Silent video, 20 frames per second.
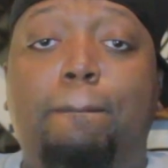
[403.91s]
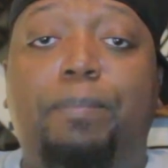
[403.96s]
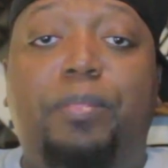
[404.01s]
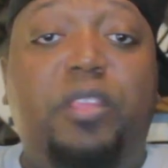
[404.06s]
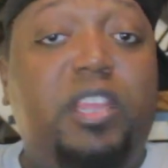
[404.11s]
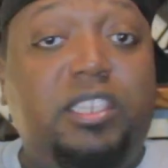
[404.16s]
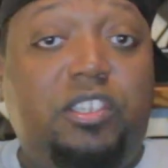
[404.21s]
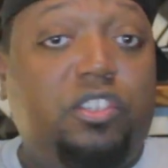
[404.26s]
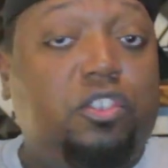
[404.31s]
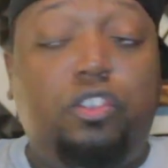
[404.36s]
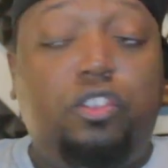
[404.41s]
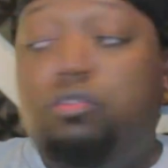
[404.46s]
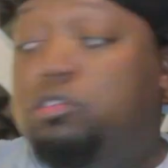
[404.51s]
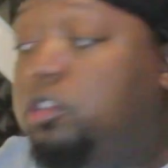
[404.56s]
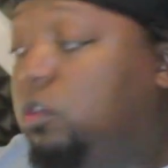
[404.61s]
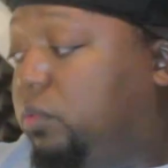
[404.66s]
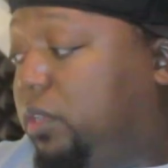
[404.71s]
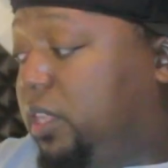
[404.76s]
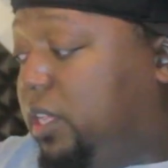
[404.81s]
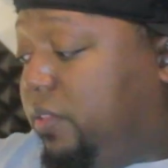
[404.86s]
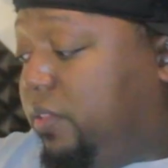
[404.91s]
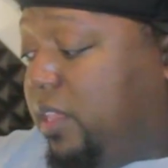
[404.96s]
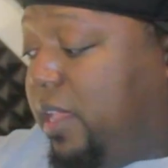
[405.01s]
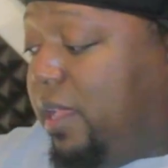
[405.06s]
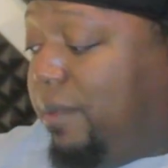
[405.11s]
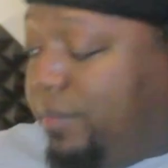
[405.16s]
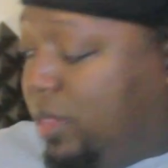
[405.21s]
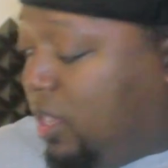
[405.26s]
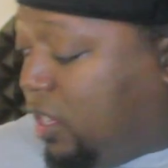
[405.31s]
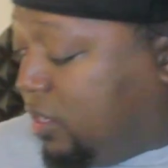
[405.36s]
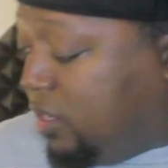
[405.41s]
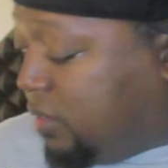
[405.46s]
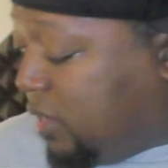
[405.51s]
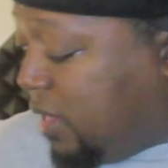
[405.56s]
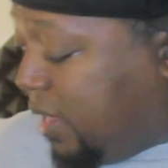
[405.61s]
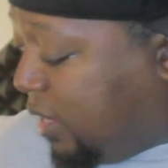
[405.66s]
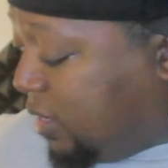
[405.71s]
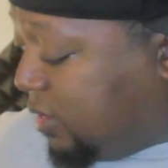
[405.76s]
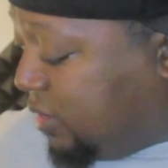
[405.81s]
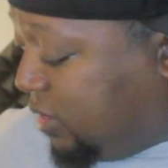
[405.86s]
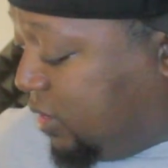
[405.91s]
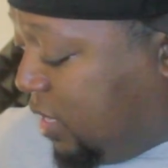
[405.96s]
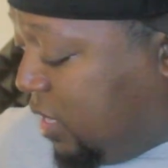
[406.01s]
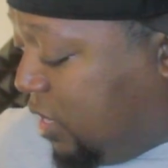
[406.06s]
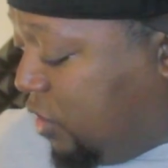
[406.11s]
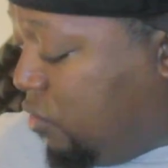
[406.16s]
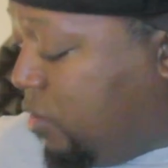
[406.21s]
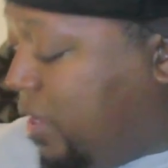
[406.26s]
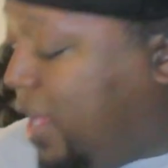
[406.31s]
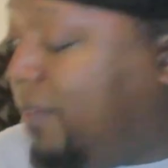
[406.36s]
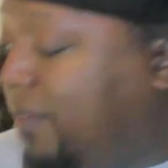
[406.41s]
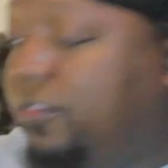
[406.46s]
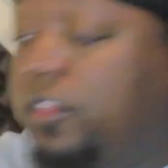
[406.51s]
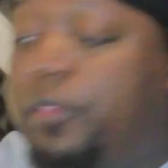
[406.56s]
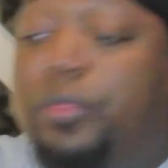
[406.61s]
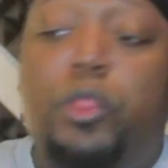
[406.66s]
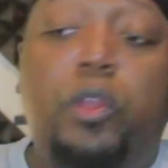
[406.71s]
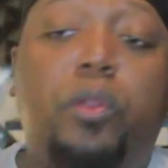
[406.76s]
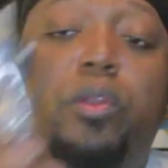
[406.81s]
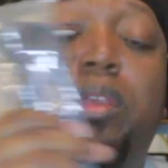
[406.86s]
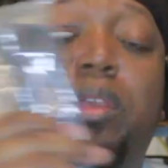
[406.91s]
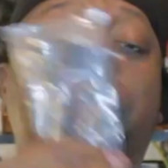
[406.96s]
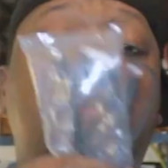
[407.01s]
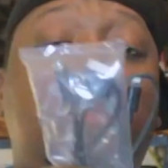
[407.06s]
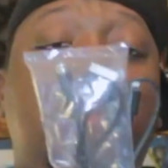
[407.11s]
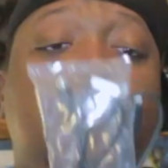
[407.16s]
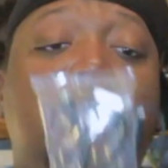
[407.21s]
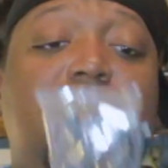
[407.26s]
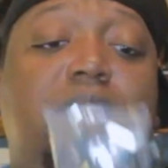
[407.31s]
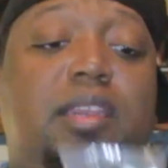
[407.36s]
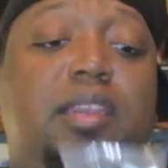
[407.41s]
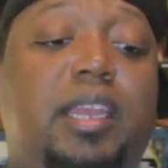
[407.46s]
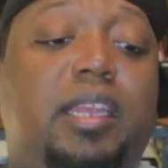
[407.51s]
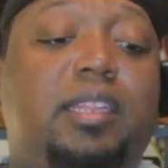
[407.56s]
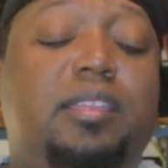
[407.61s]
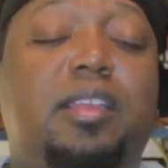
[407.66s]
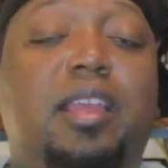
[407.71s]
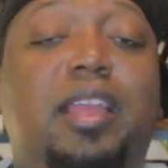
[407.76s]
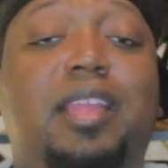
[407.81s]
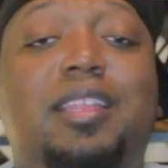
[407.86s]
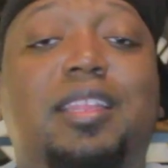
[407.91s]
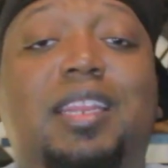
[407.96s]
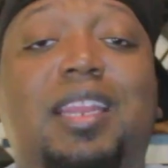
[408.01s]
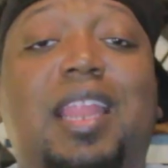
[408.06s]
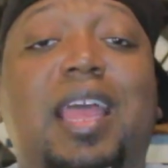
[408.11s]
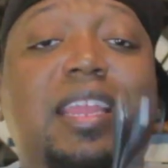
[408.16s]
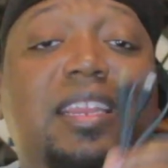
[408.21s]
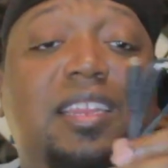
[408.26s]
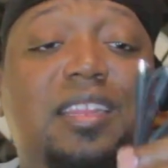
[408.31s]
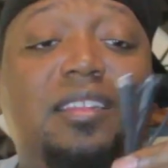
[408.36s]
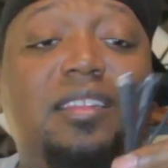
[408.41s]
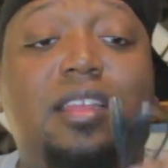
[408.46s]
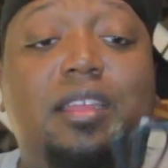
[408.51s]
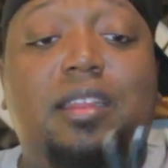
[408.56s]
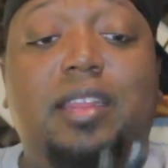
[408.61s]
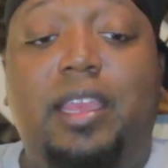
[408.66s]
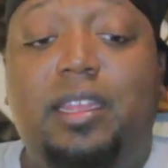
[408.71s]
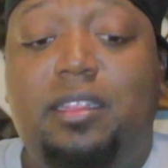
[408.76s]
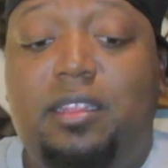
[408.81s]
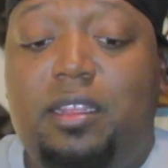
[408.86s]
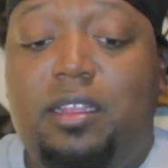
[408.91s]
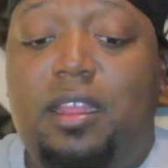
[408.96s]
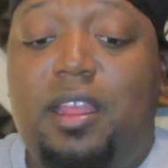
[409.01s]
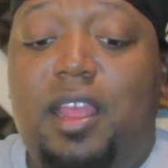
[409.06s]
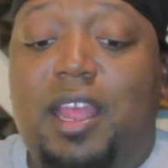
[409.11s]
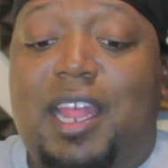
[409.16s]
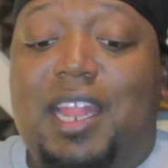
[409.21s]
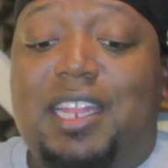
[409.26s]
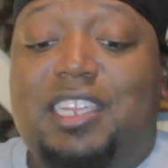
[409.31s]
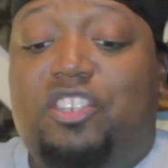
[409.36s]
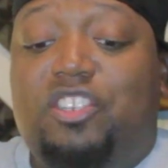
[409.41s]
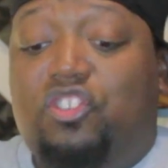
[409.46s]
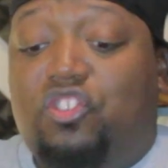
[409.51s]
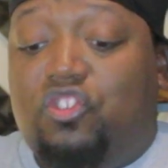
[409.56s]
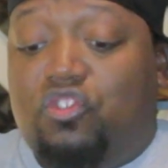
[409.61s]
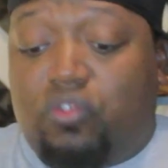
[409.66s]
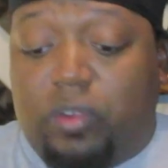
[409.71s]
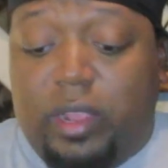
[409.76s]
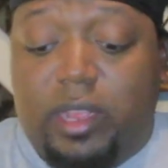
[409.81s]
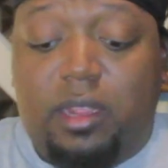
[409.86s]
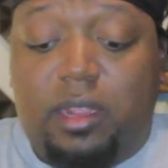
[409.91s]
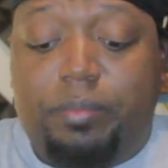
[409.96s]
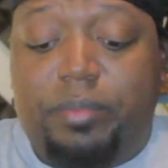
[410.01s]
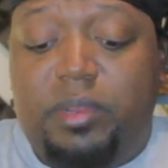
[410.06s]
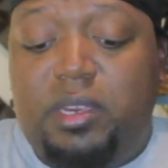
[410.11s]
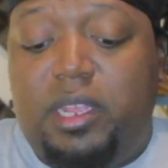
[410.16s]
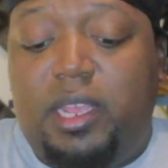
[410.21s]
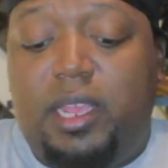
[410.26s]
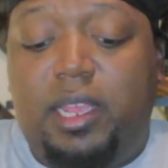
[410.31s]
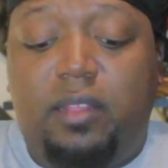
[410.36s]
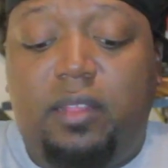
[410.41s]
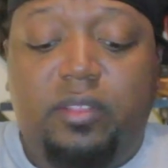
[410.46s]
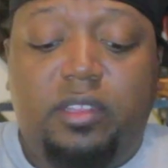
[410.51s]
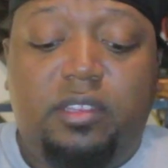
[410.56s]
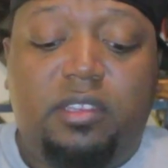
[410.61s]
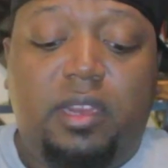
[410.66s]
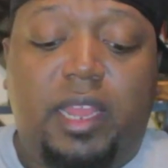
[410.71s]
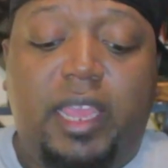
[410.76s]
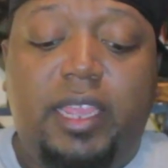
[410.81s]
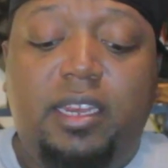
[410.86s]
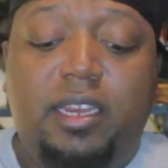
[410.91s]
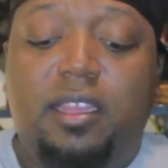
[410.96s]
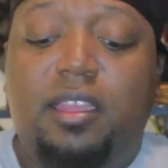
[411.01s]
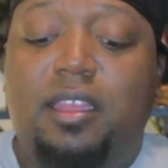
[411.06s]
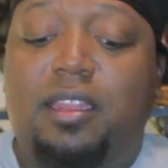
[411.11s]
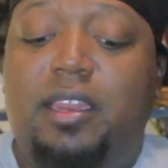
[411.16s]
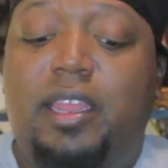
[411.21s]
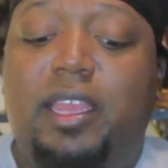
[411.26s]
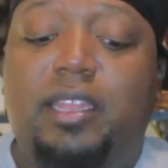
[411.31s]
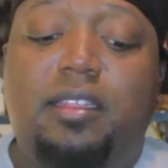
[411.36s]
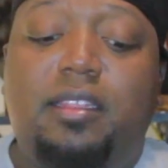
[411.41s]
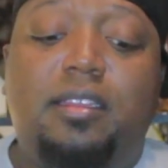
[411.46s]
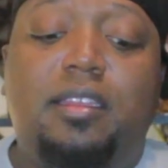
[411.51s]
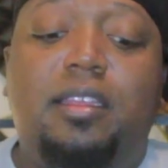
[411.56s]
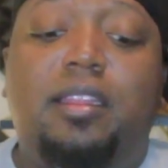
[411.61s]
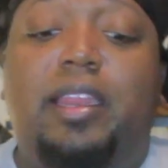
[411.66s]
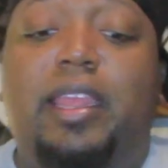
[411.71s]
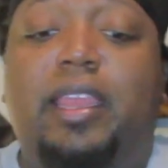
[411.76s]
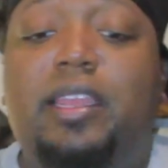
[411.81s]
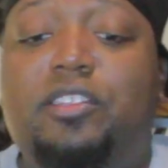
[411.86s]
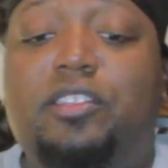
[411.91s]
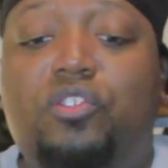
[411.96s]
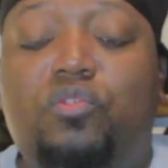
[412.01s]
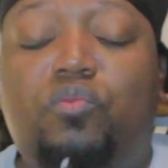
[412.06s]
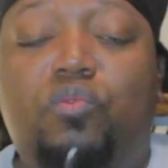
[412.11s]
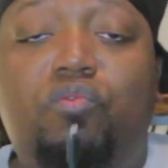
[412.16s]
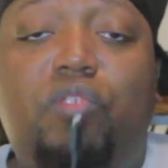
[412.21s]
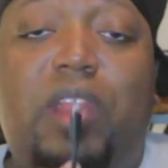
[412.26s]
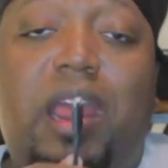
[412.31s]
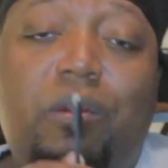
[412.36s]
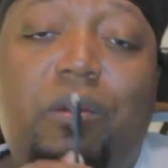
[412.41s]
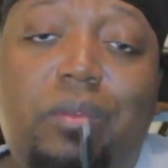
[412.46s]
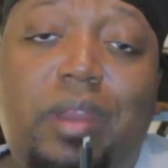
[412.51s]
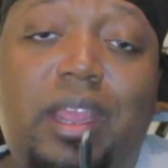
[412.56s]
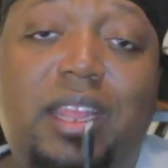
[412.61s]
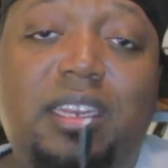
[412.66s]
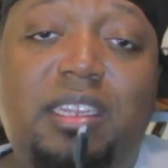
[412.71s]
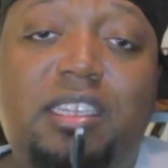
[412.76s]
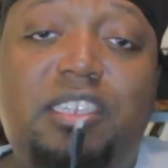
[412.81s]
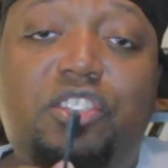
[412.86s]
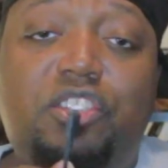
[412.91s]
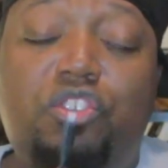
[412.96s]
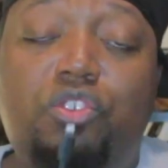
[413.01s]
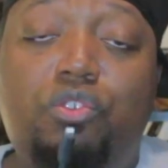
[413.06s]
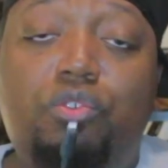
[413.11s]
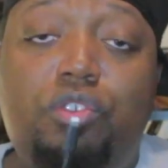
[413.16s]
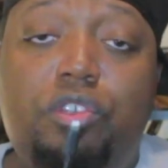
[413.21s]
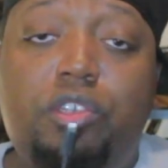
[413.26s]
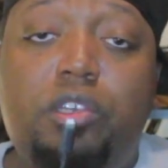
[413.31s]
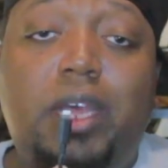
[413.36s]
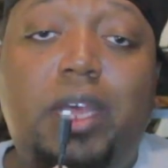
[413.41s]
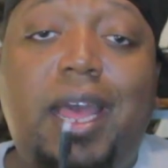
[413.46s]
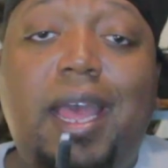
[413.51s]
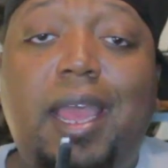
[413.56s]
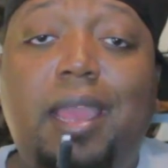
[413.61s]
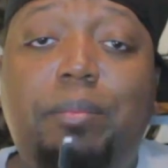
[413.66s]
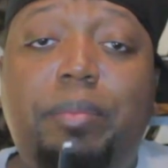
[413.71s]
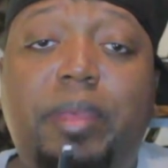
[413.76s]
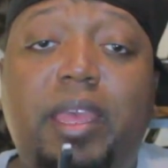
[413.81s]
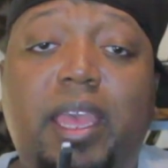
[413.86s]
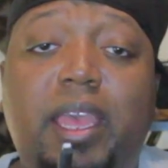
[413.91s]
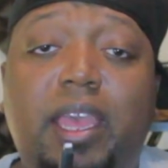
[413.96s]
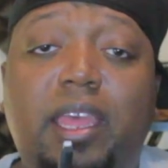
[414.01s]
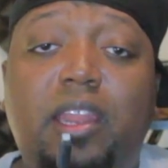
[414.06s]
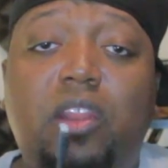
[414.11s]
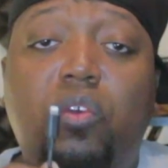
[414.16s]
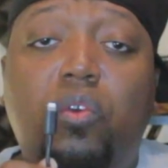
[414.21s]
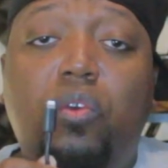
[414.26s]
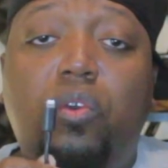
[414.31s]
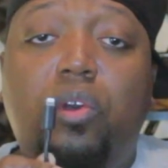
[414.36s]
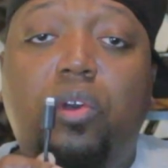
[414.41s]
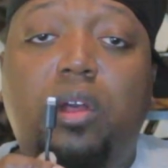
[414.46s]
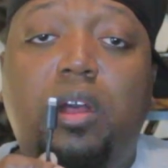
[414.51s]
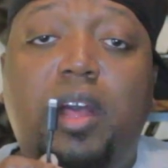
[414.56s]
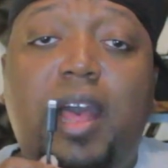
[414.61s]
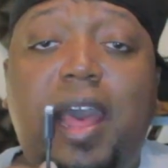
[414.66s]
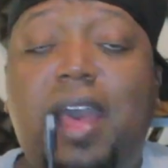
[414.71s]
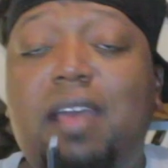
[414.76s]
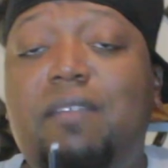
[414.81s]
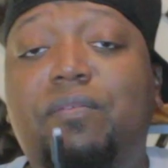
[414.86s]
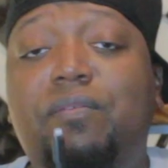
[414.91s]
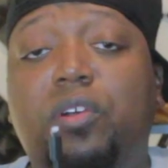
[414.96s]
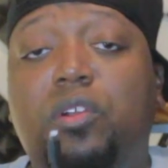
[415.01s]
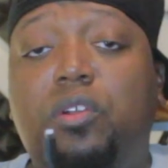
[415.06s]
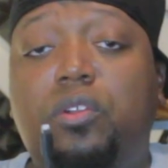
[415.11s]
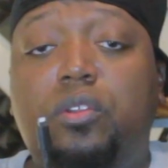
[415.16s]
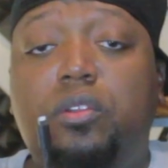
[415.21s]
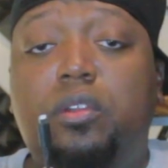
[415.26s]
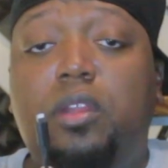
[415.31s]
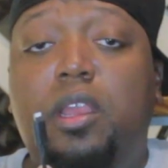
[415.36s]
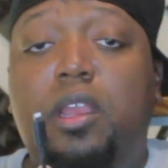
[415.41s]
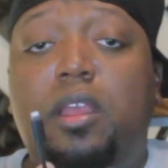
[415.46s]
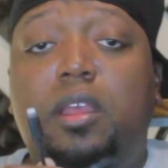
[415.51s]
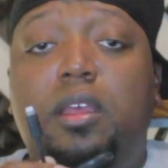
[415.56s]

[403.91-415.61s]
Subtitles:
This, you don't need that, because like I said, you have the 30-pin connector and the Lightning connector. Straight up and down, this Lightning connector connects directly to your iPad or iPhone.